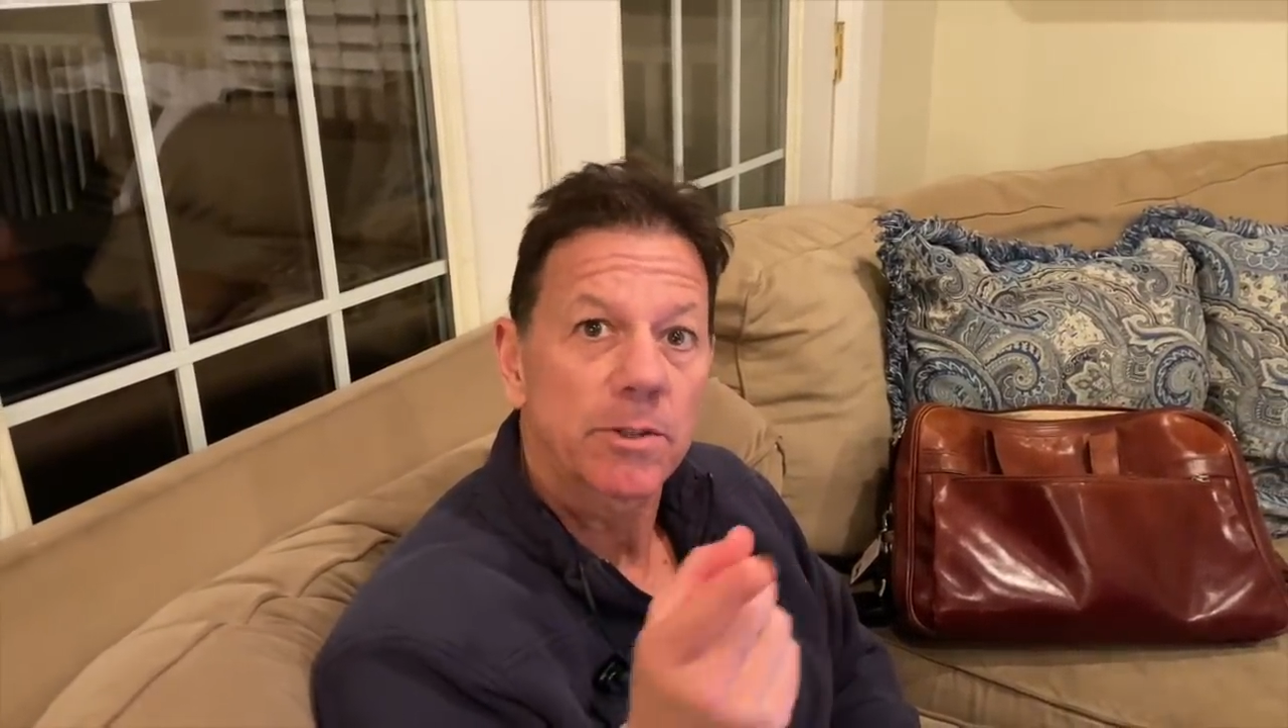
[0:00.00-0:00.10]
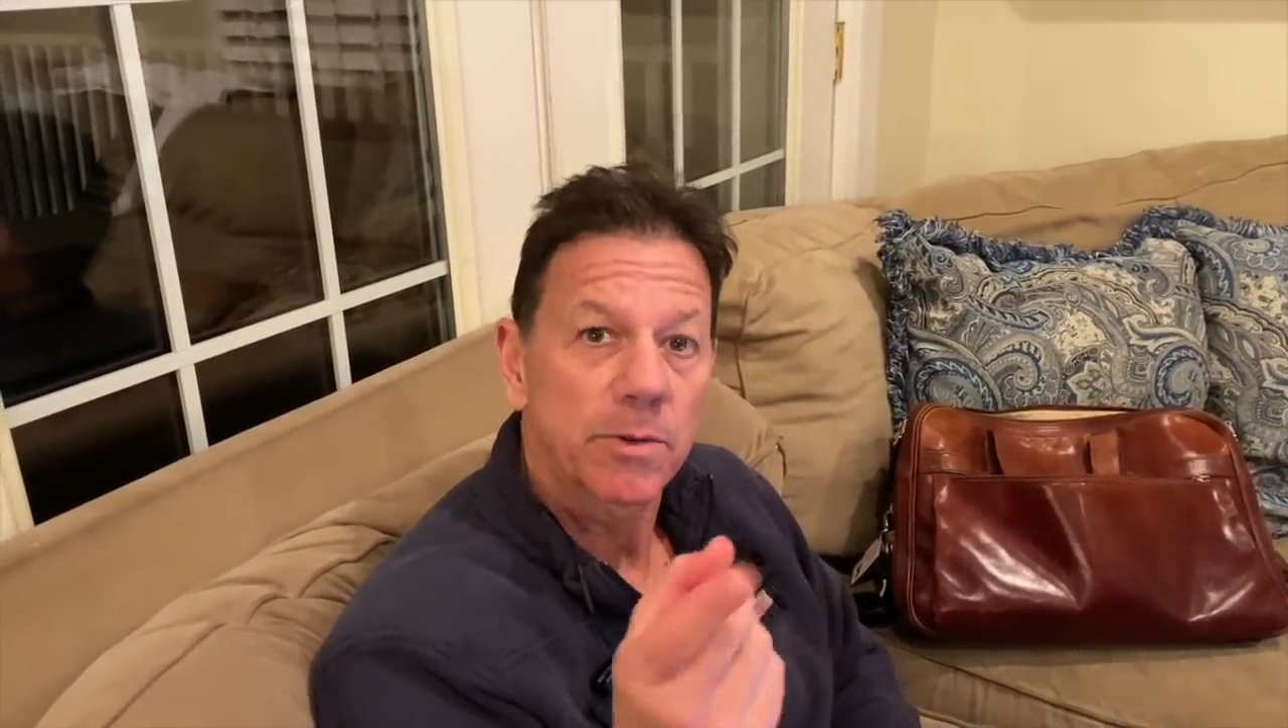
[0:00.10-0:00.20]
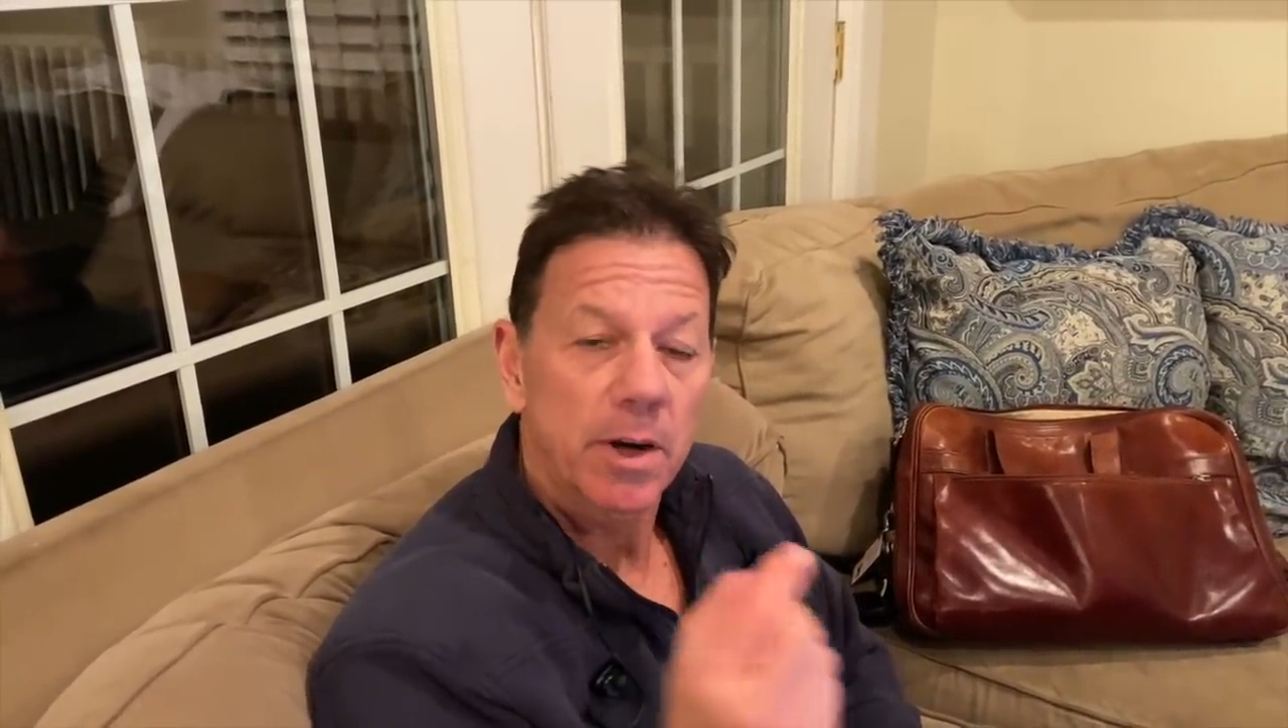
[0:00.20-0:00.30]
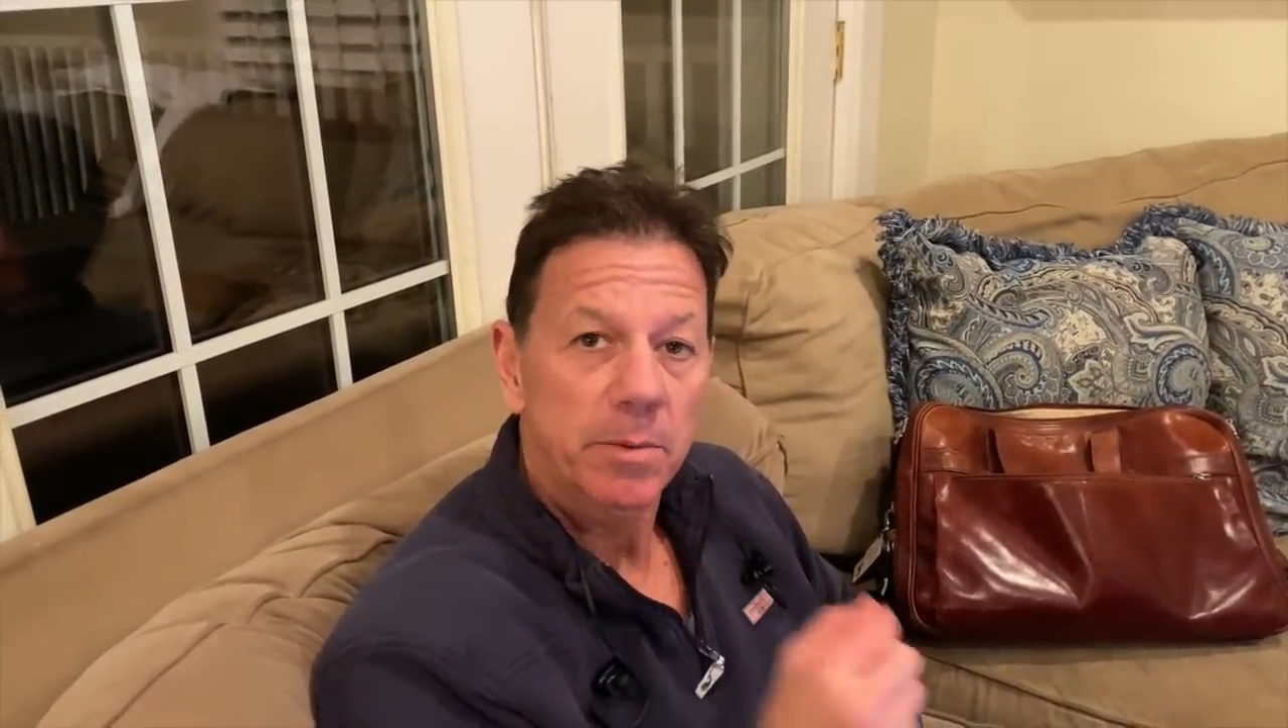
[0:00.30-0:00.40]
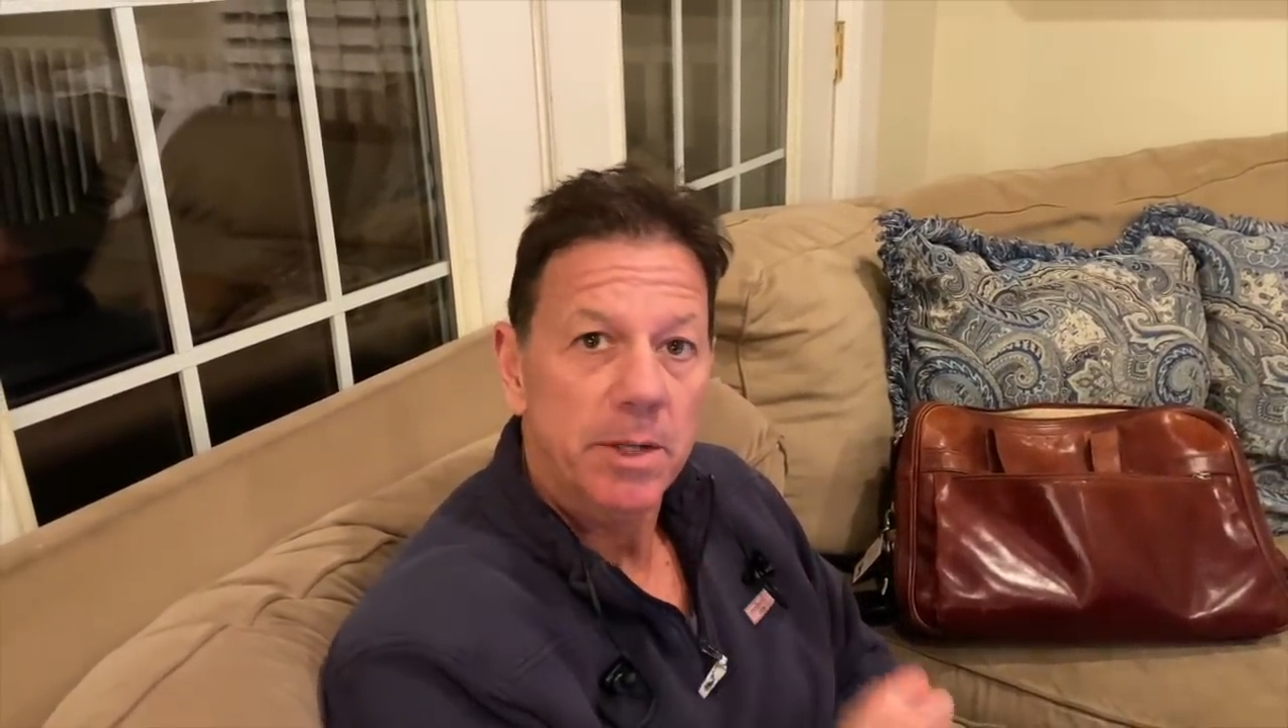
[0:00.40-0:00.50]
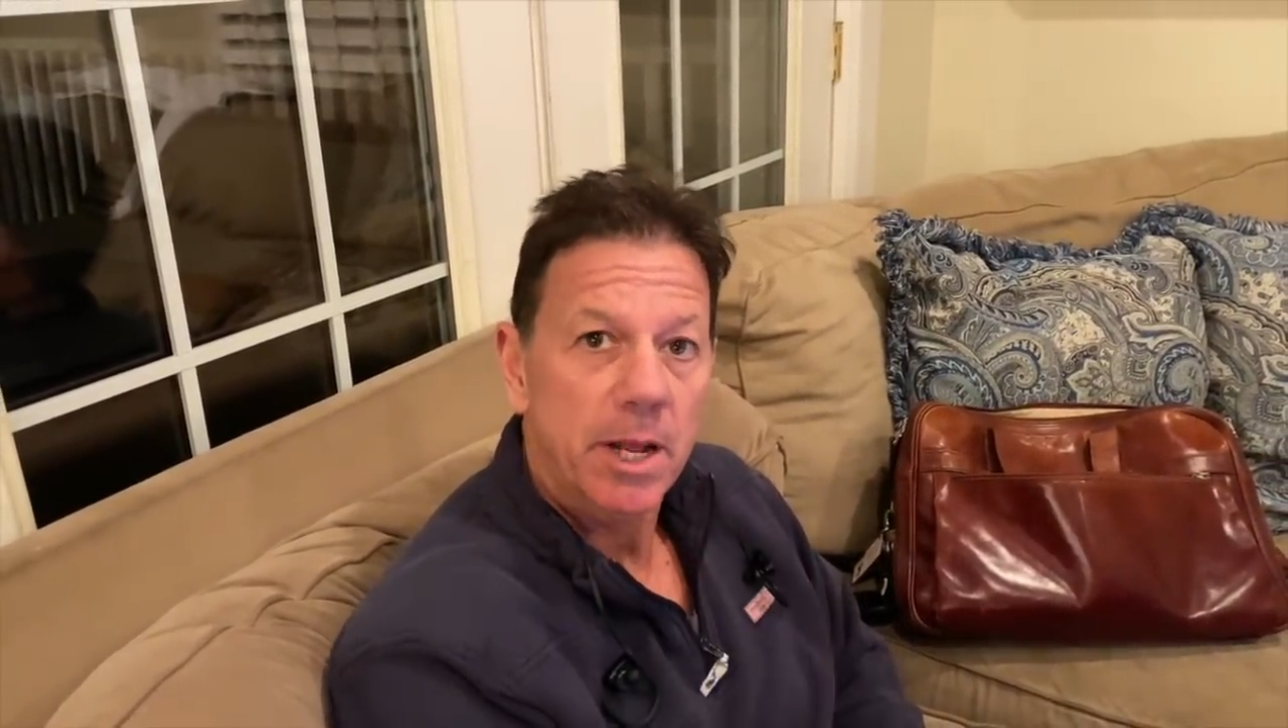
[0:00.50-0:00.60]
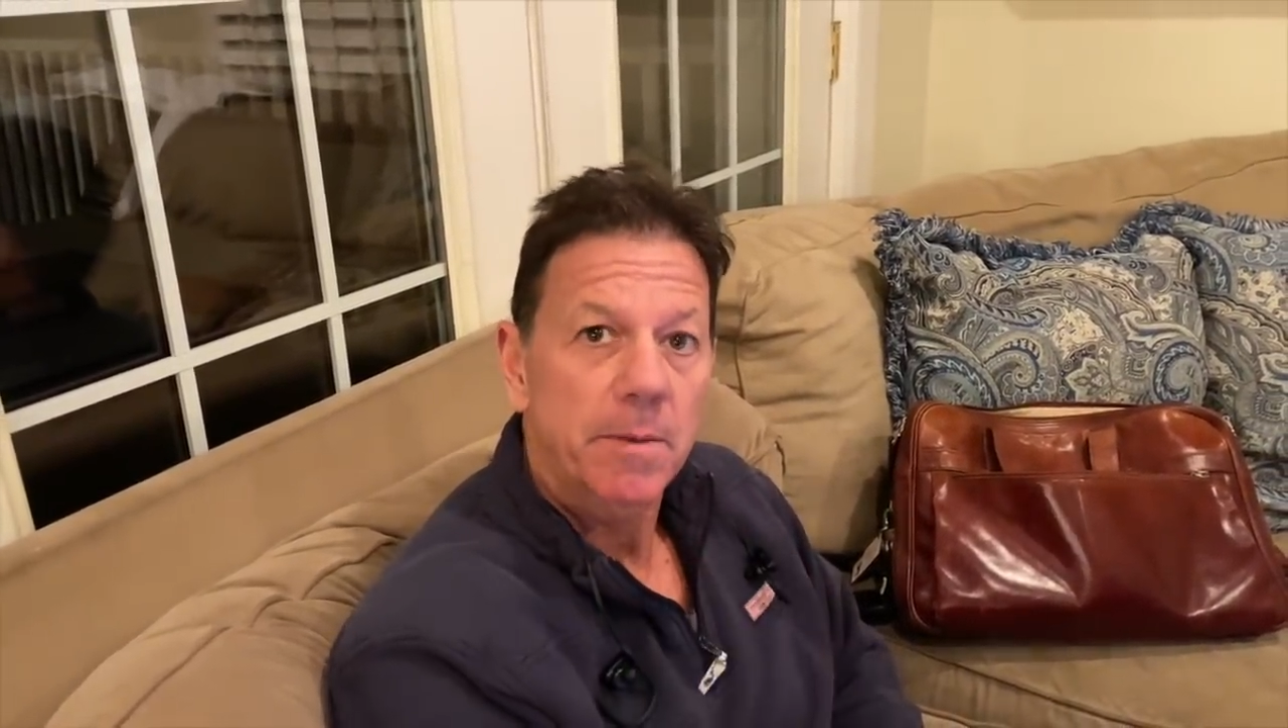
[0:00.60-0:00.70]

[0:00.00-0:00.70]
Thanks for your help today.